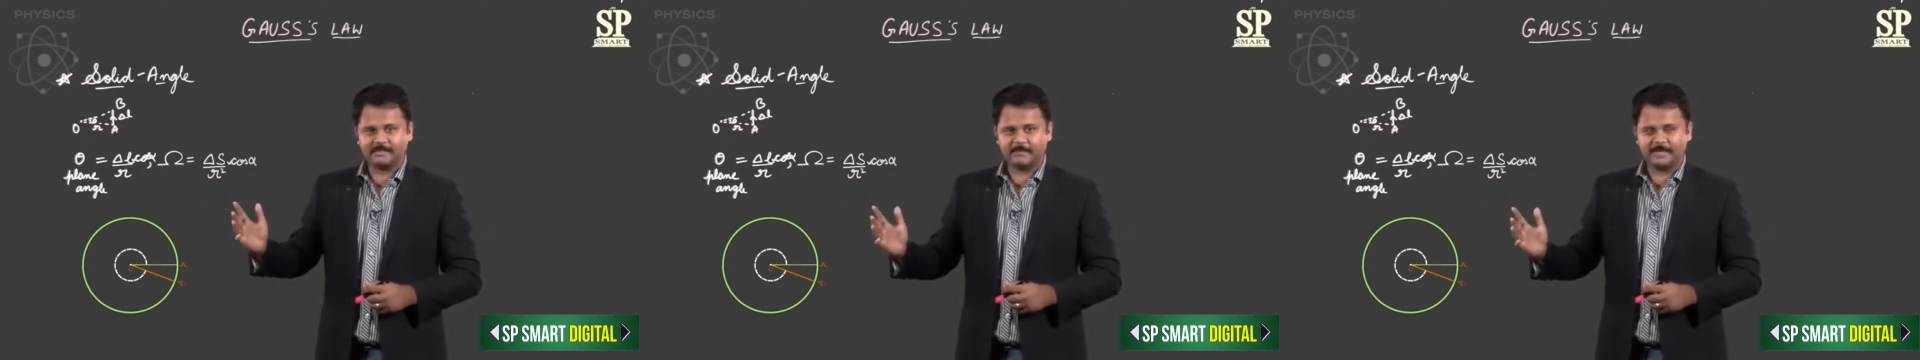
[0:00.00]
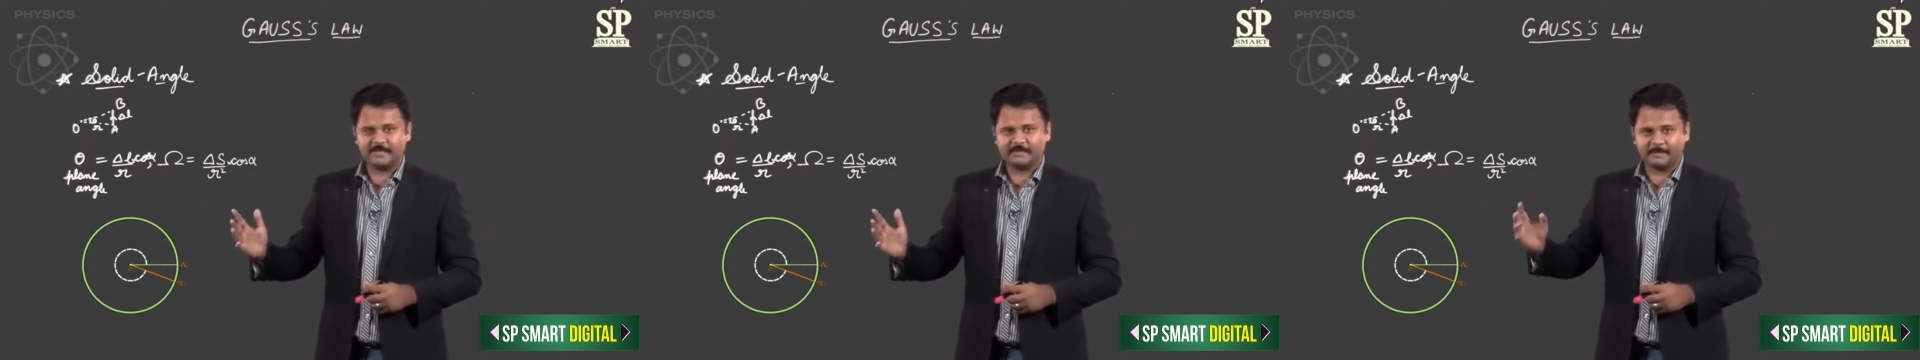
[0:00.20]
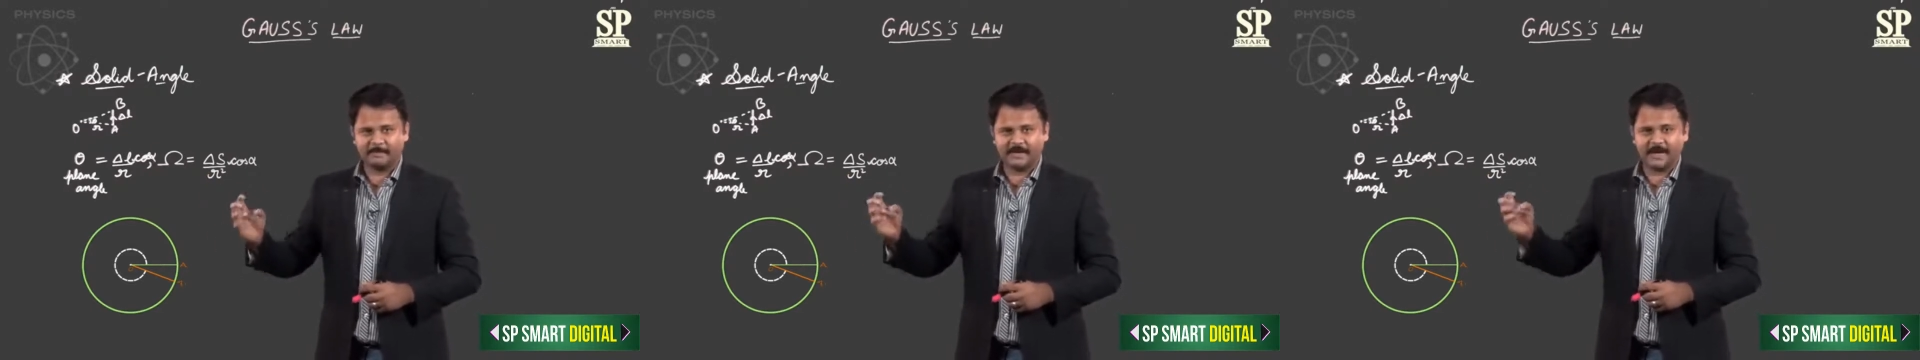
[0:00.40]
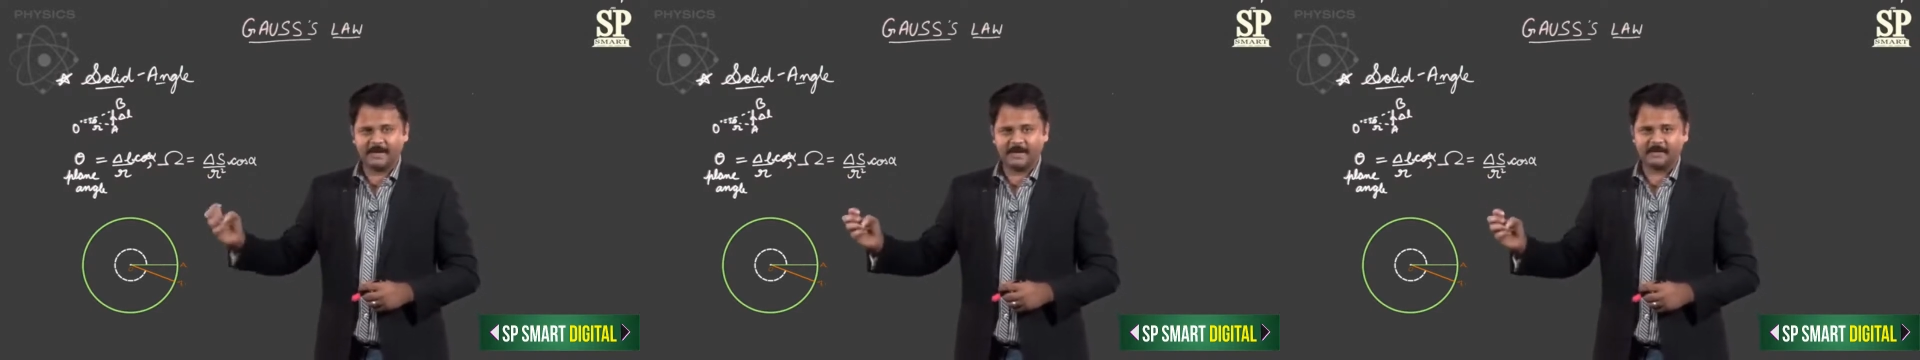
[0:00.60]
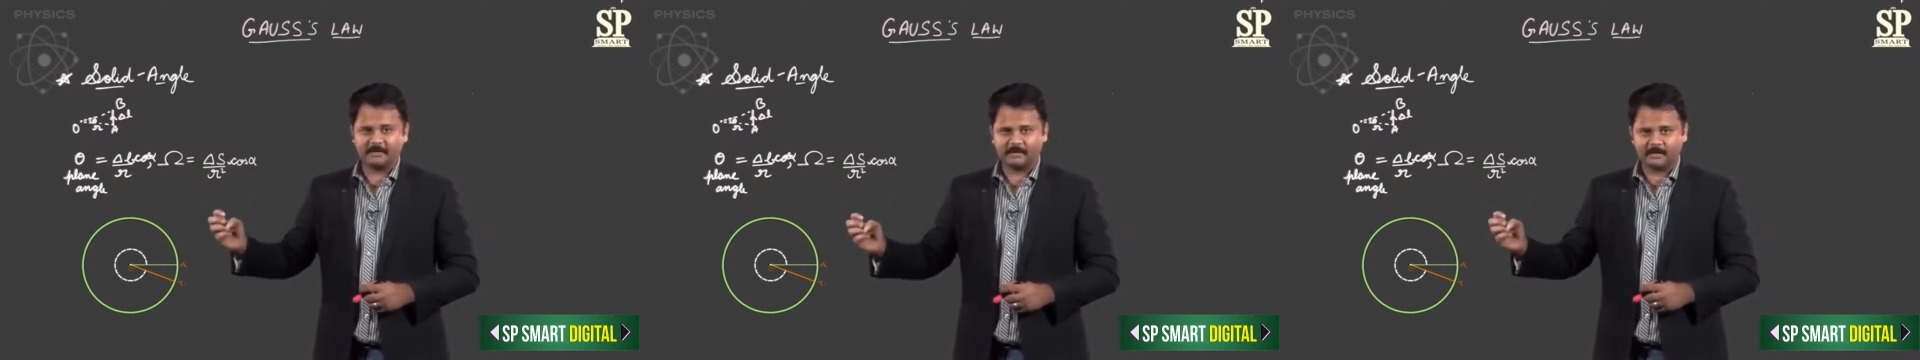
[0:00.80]

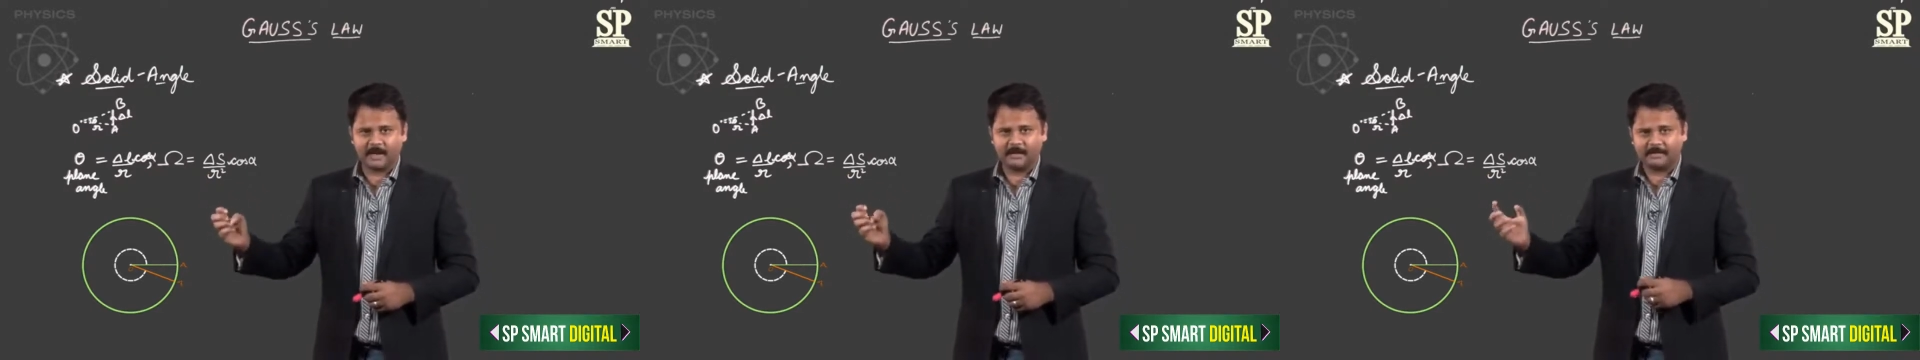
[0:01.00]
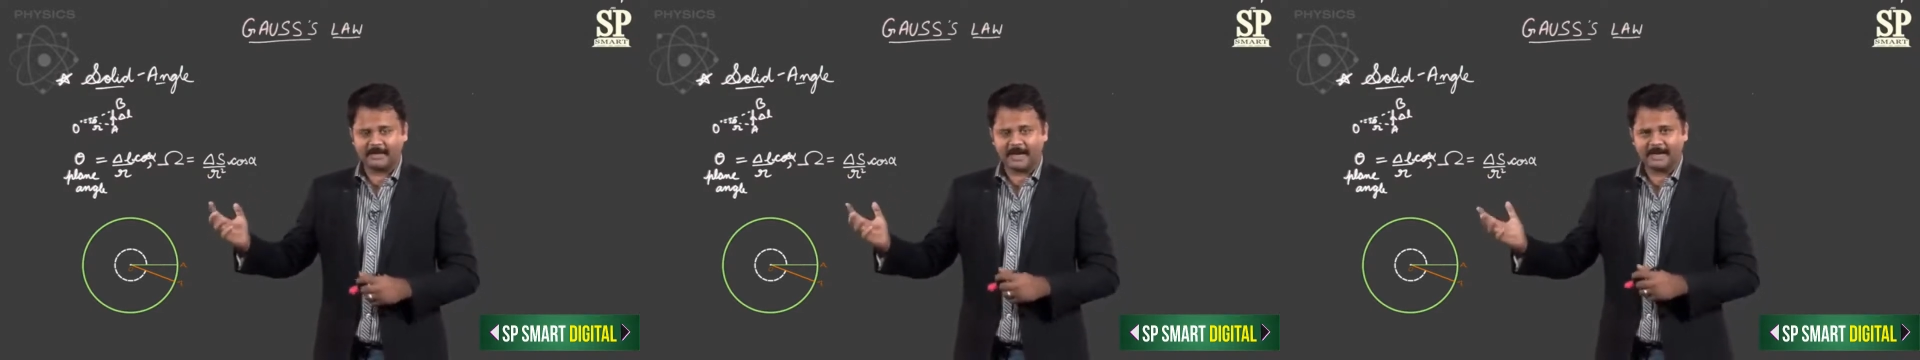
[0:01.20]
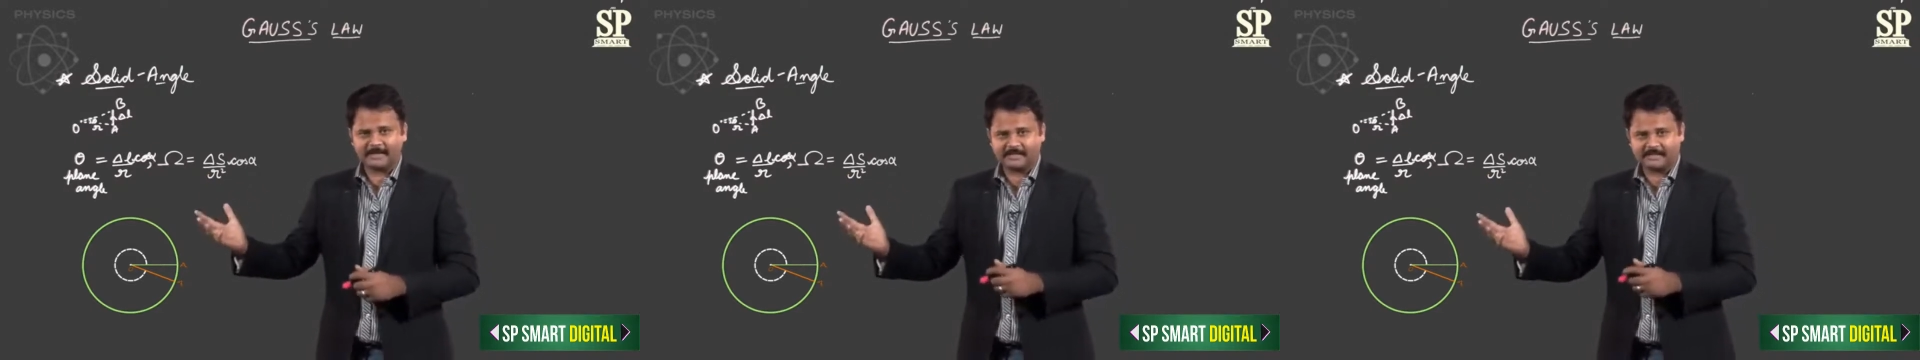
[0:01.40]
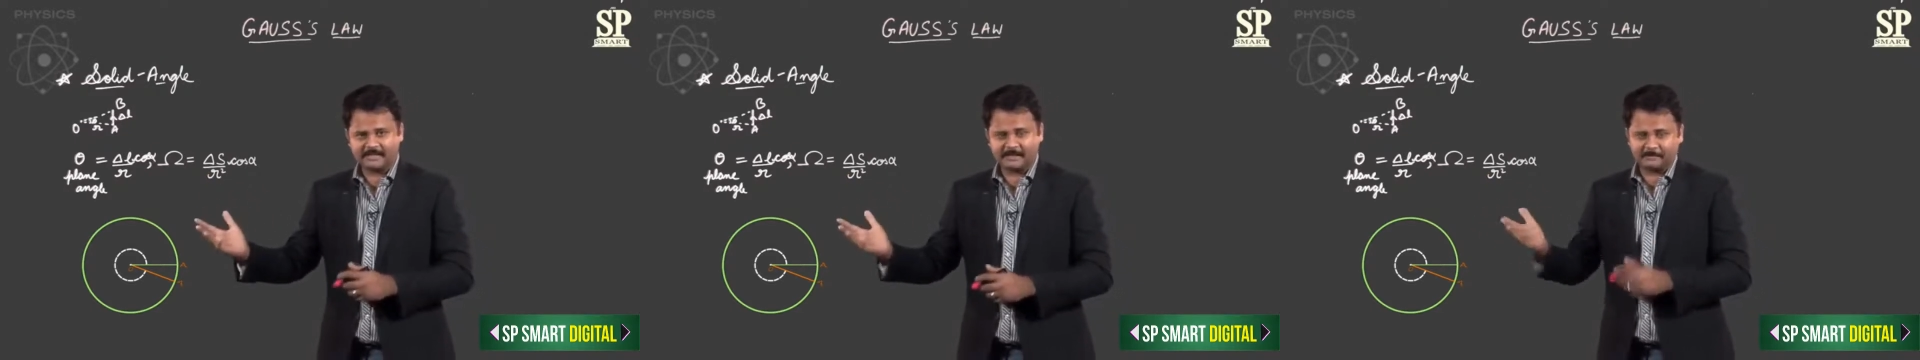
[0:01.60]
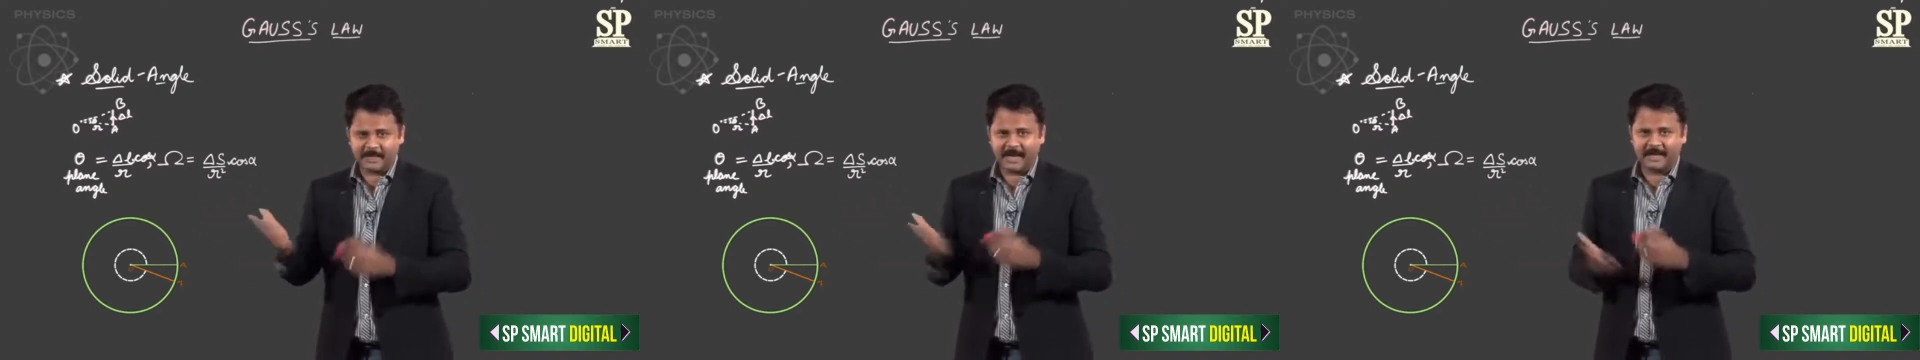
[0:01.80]

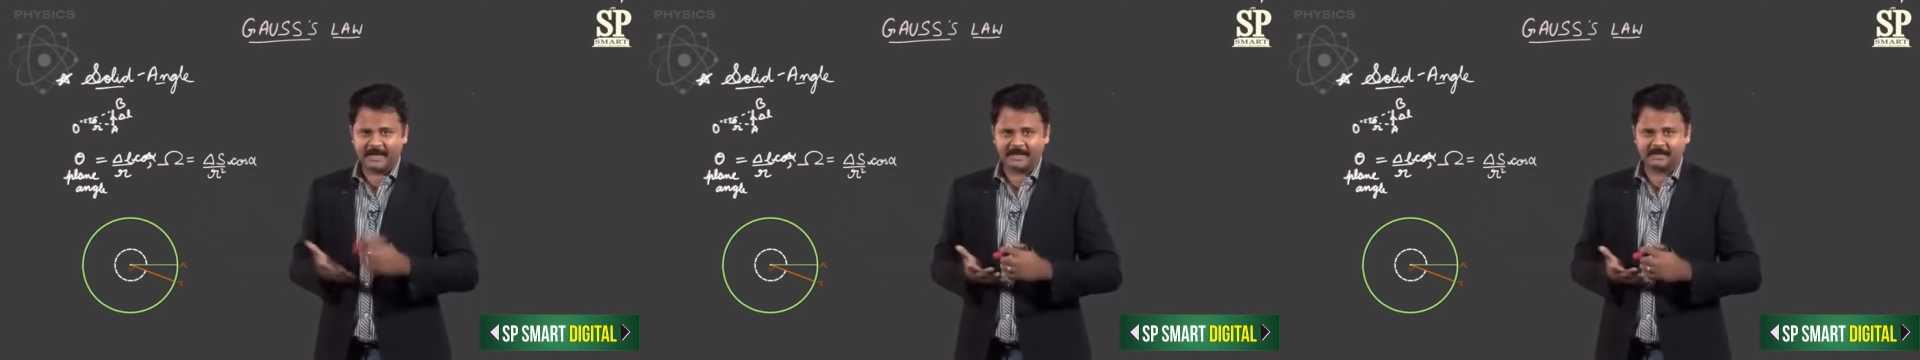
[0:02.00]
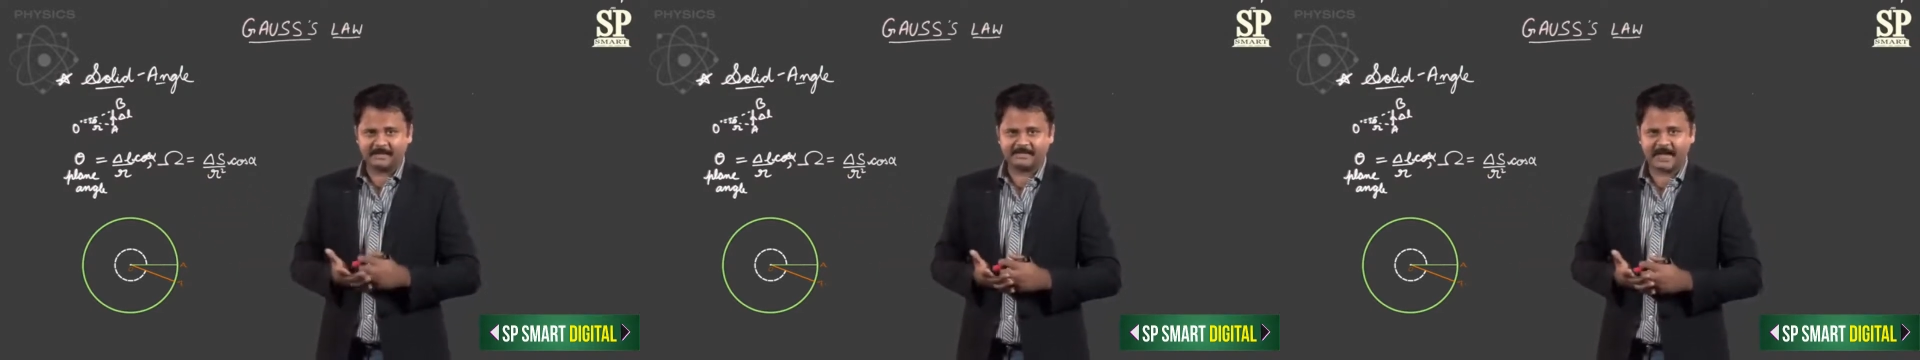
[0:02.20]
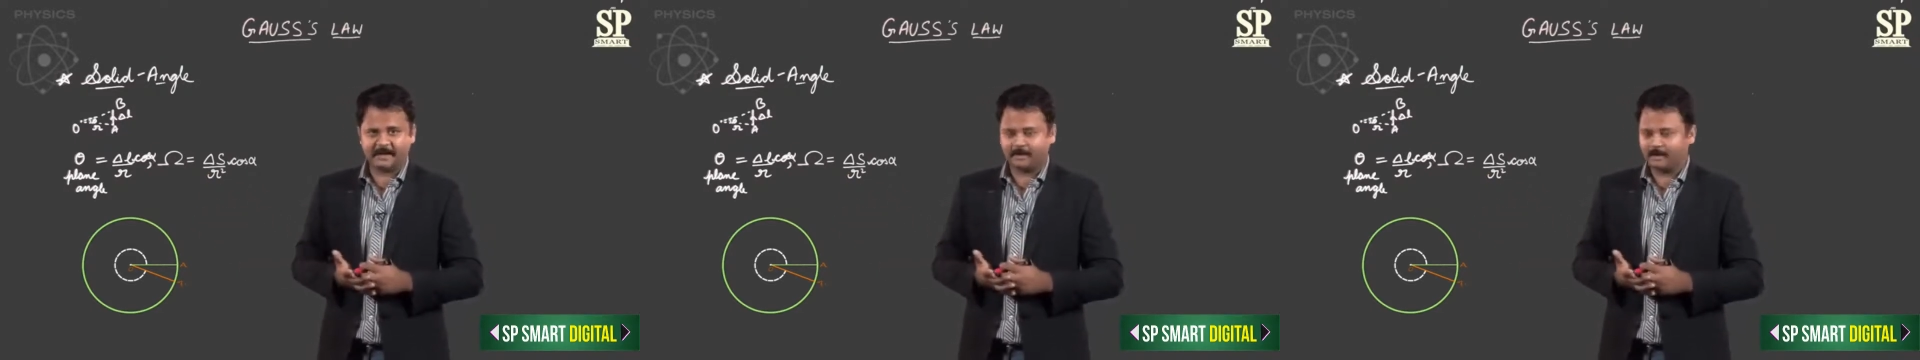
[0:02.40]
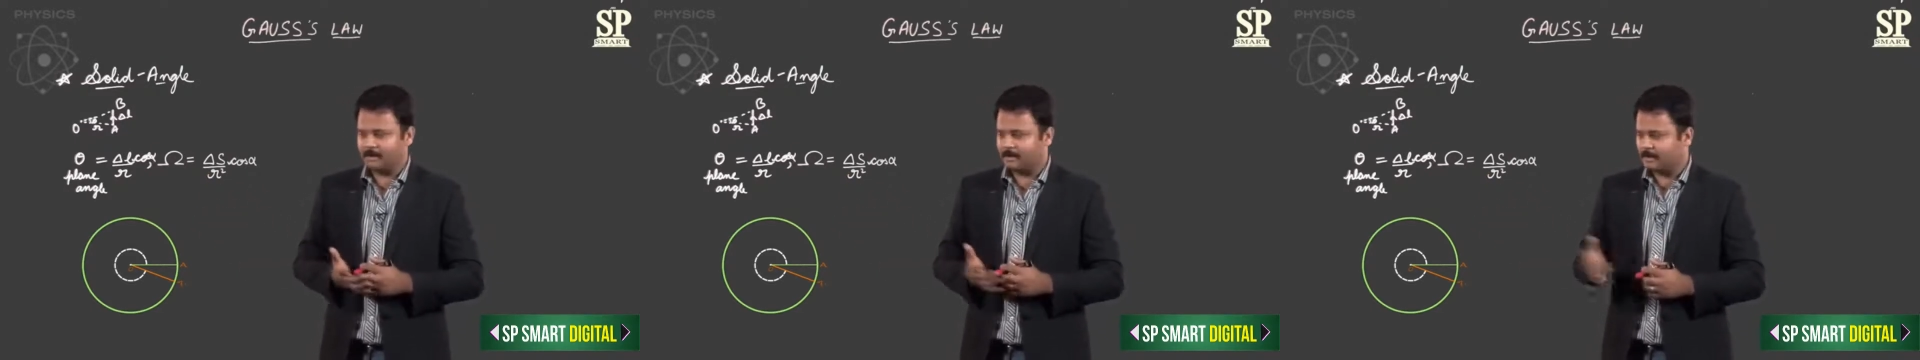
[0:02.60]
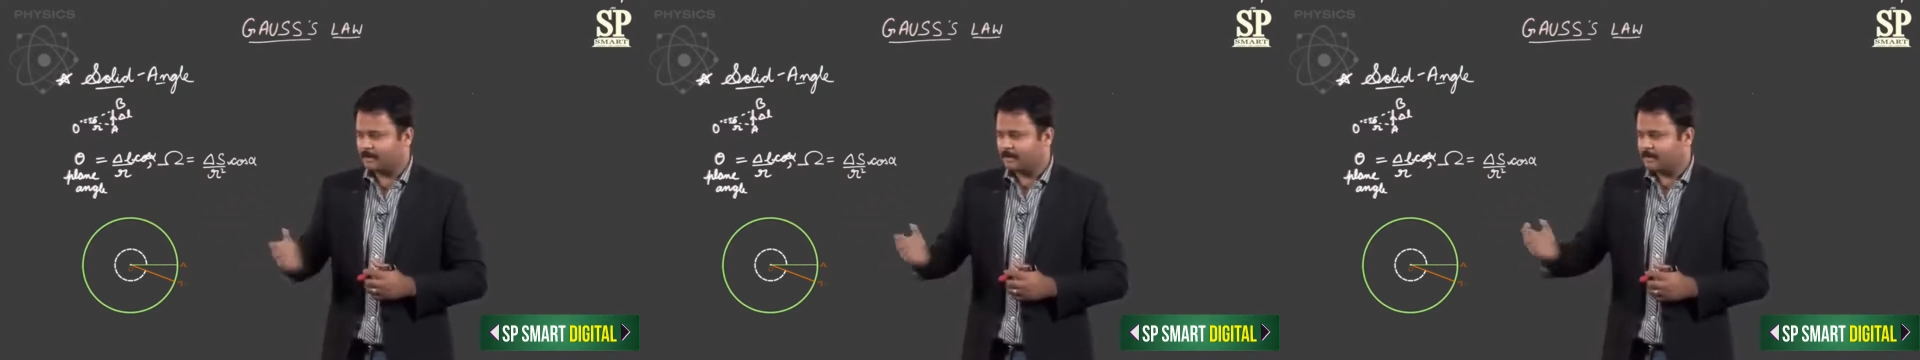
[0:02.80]
subtending this angle